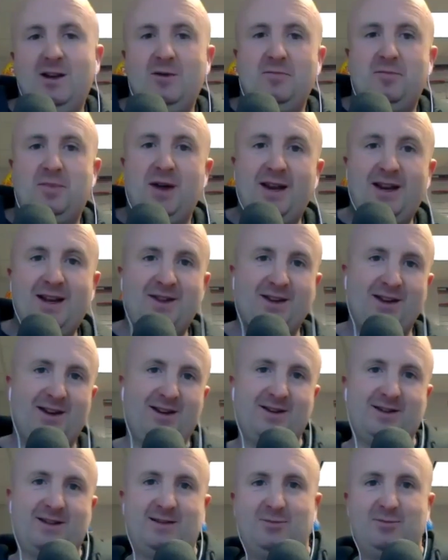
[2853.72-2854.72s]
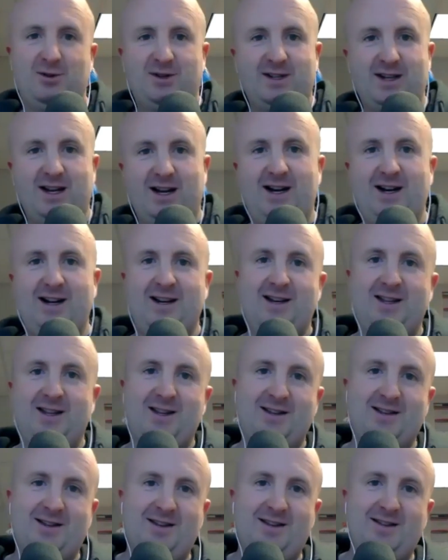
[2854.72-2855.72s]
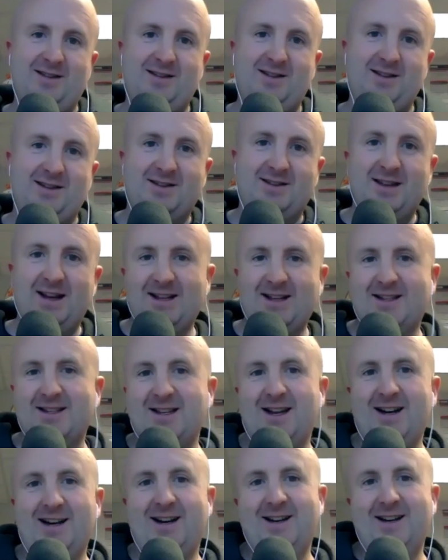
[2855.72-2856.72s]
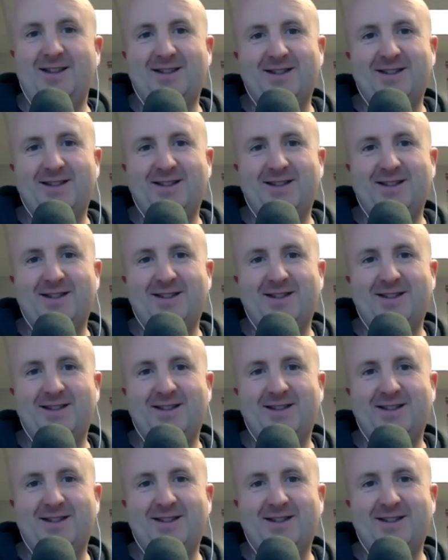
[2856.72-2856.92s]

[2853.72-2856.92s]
been in the customer side the success side mm-hmm. the